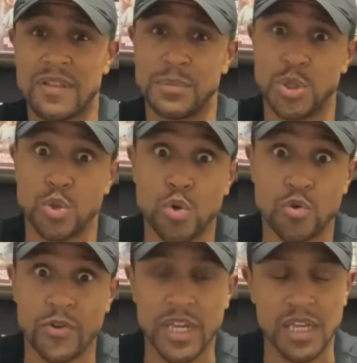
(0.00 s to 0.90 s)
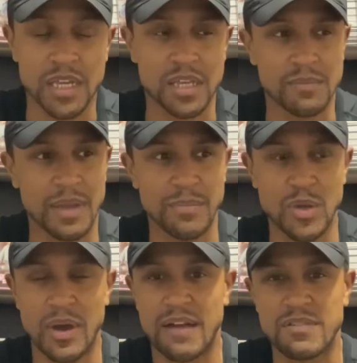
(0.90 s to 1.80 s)
jewelry, maybe
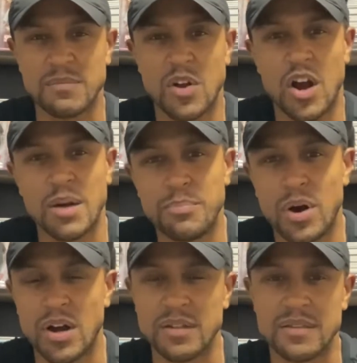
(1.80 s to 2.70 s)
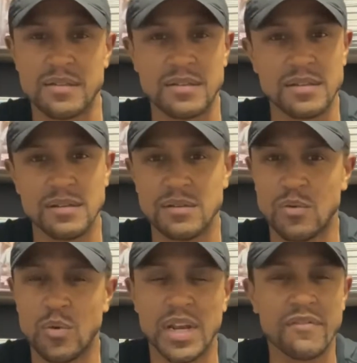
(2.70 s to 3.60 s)
you have some car parts,
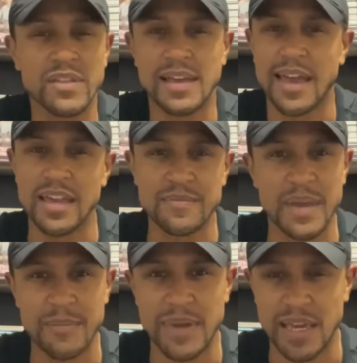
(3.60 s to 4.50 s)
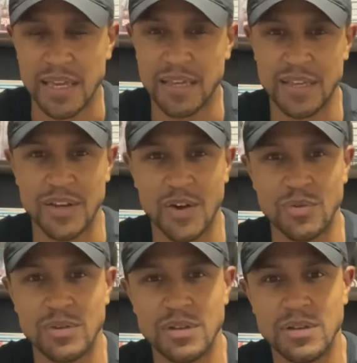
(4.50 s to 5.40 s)
whatever the case may be. You know,
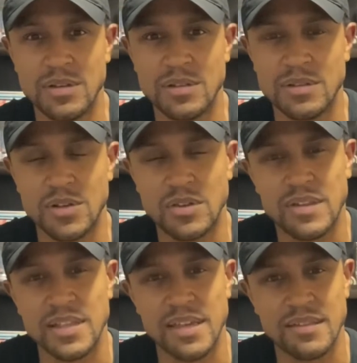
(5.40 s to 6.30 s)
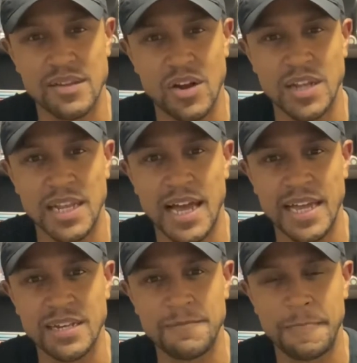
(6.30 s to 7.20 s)
look to list it
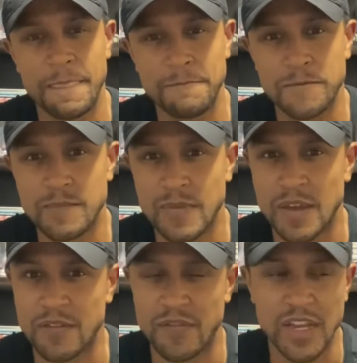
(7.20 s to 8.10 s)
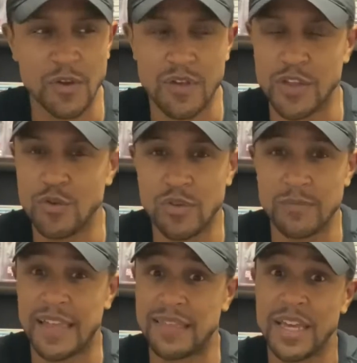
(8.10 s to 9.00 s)
online. There's videos on YouTube
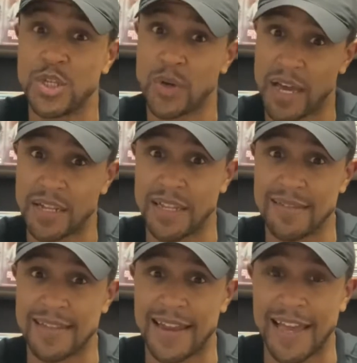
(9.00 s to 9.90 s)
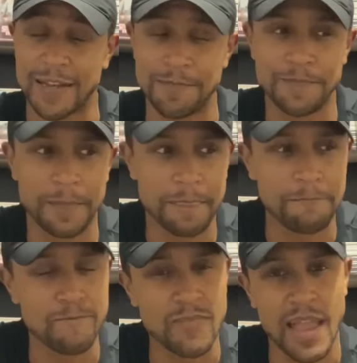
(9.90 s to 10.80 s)
that teach you how to list an item,
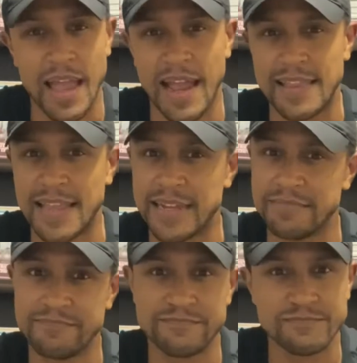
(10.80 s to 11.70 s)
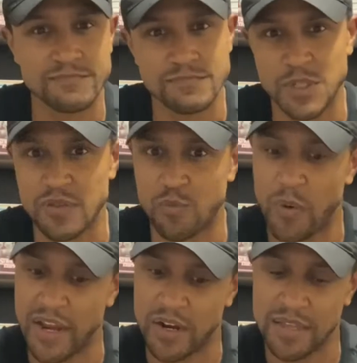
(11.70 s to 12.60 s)
and then just
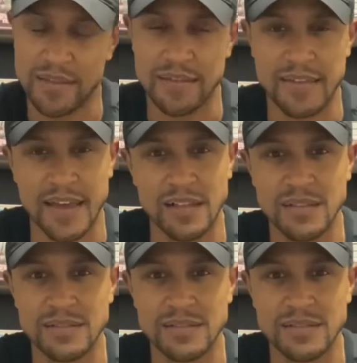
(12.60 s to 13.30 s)
wait on it to sell.